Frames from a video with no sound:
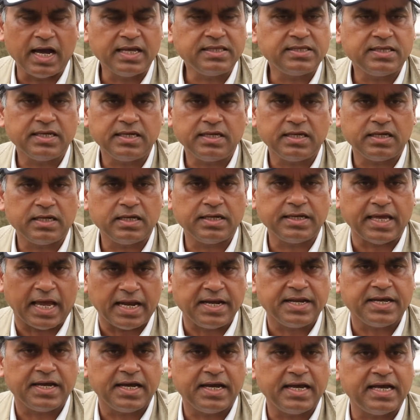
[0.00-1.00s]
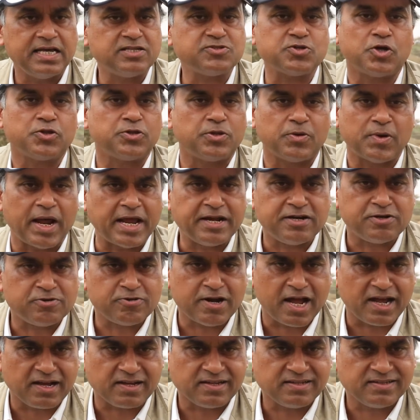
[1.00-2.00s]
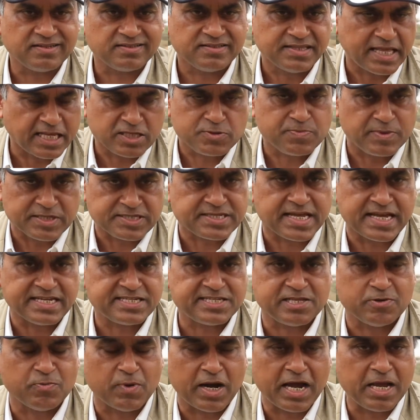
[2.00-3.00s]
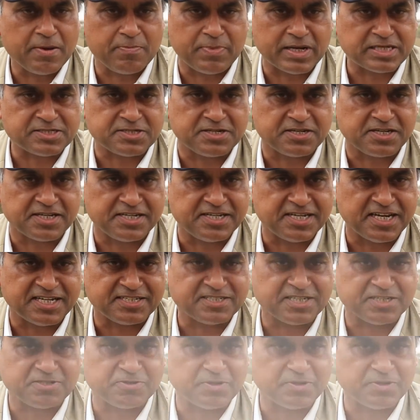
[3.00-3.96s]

I think Kenya is on the right track. That's precisely why President Kenyatta,